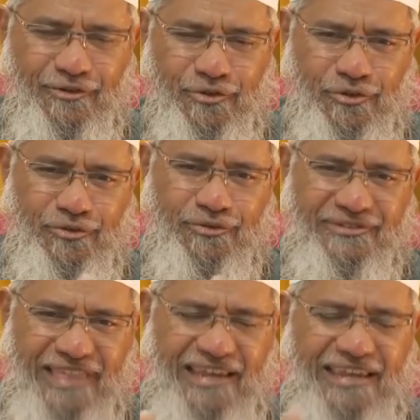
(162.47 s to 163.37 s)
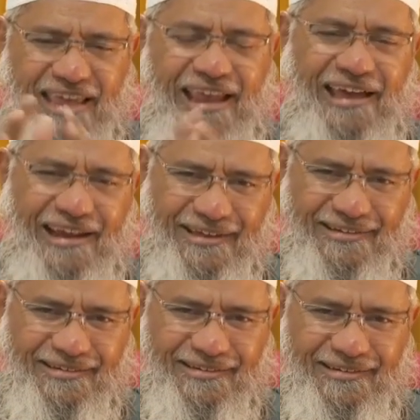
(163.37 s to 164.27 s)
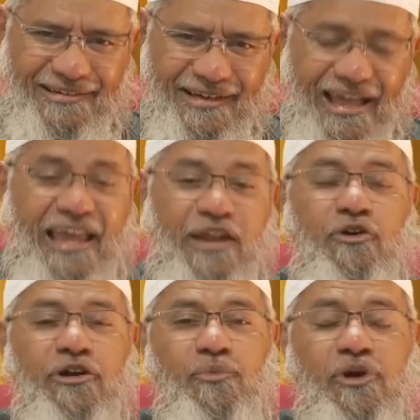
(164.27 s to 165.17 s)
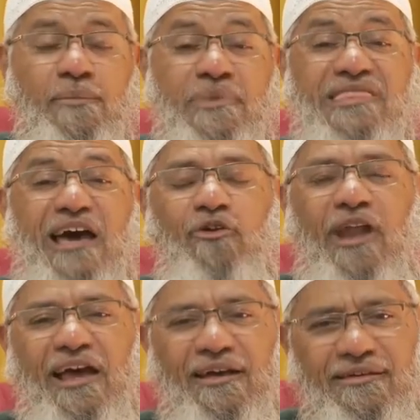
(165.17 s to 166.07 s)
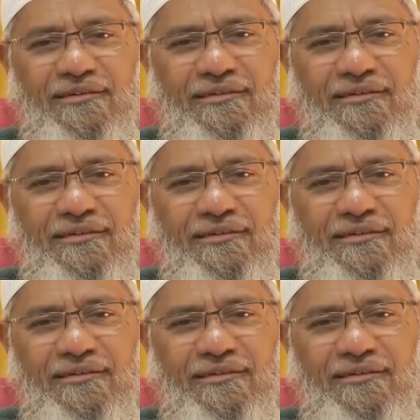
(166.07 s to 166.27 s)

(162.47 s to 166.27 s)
to Delhi and Agra, and he wrote a book, Mizanul Haq.